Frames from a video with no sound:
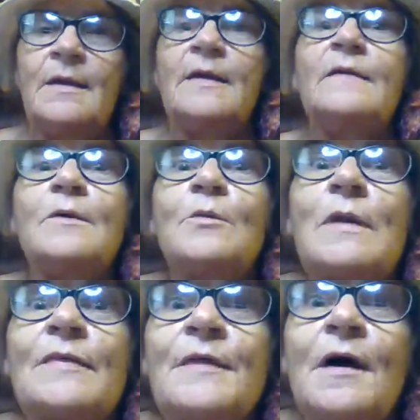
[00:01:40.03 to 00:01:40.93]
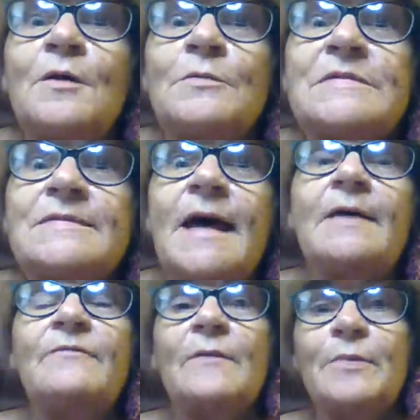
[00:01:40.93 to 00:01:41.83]
And then when I thought it was
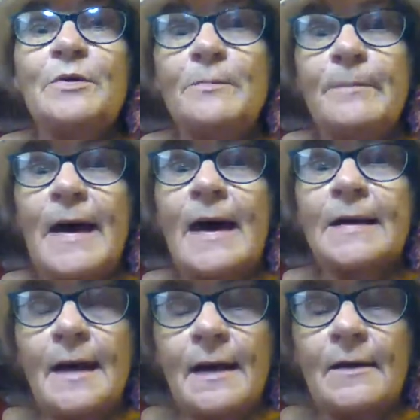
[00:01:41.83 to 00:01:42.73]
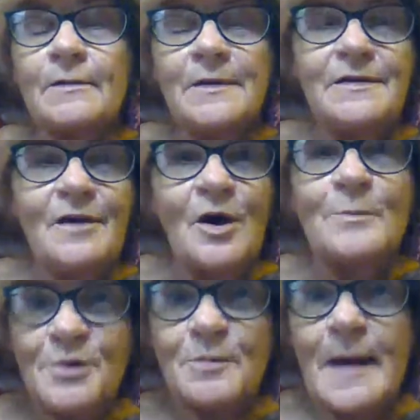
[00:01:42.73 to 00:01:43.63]
safe, I put them back out, or I
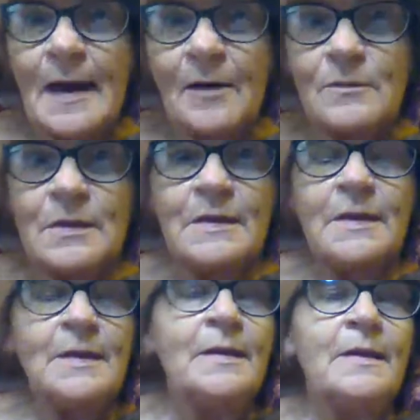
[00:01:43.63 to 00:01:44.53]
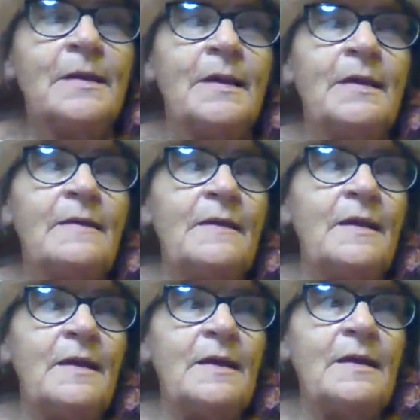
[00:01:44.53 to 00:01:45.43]
put them out. And
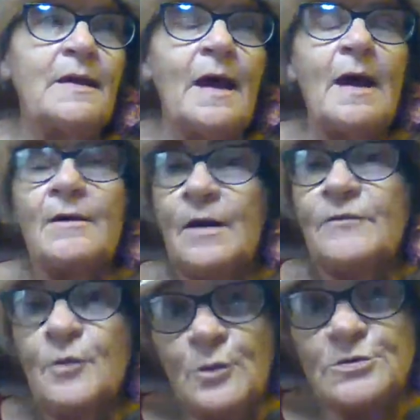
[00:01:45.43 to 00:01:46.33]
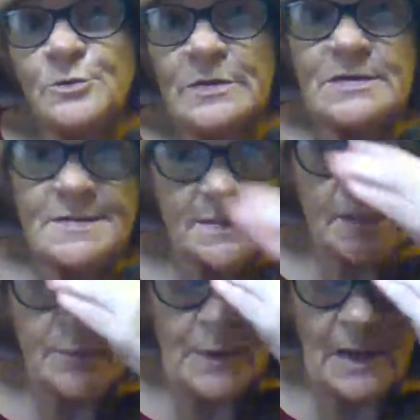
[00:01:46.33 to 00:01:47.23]
then I, of course, went to
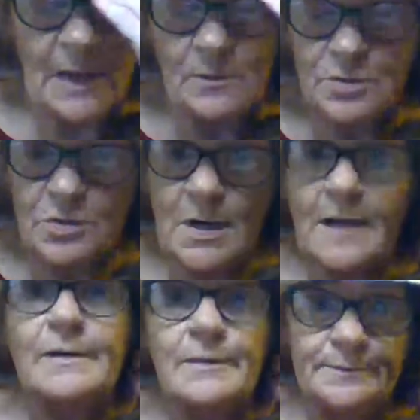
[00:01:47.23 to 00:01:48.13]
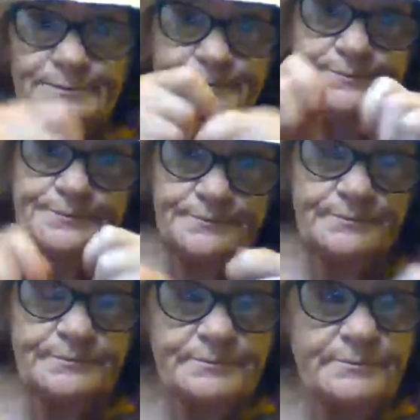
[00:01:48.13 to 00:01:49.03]
sleep while I was trying to
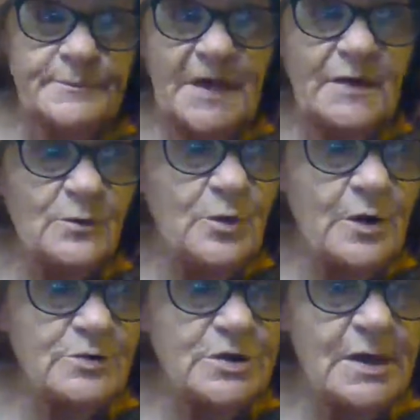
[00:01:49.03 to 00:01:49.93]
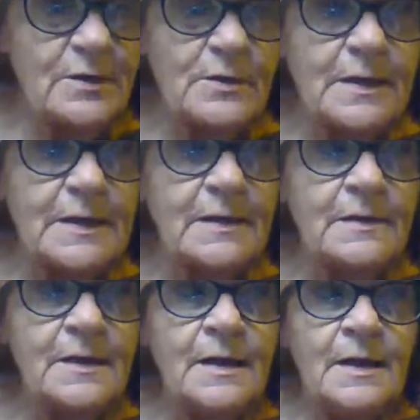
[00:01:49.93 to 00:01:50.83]
either crochet or knit.
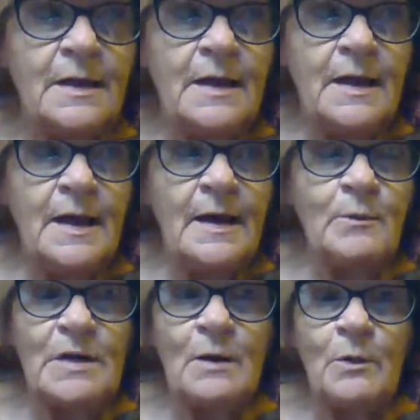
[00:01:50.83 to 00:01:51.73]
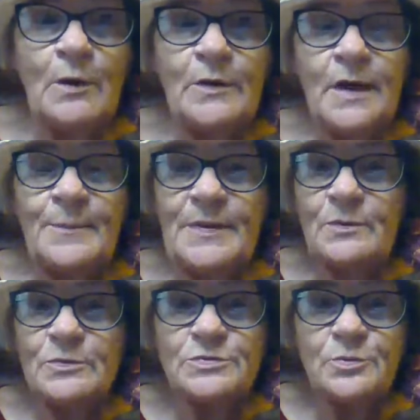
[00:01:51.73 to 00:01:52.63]
And when I woke up,
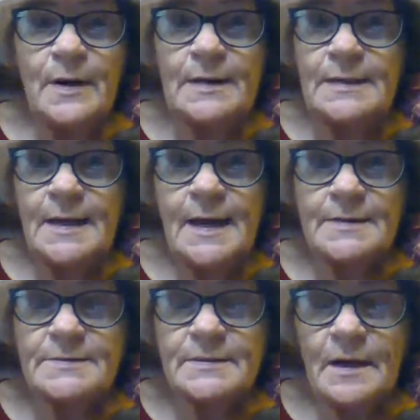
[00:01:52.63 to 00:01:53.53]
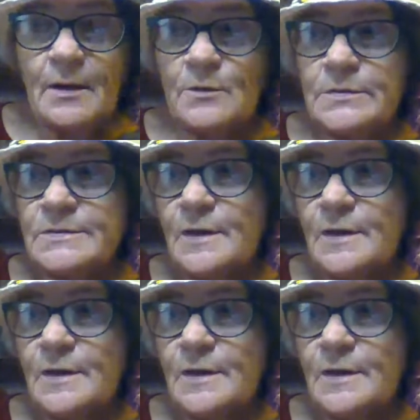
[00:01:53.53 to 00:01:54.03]
it was raining cats and dogs.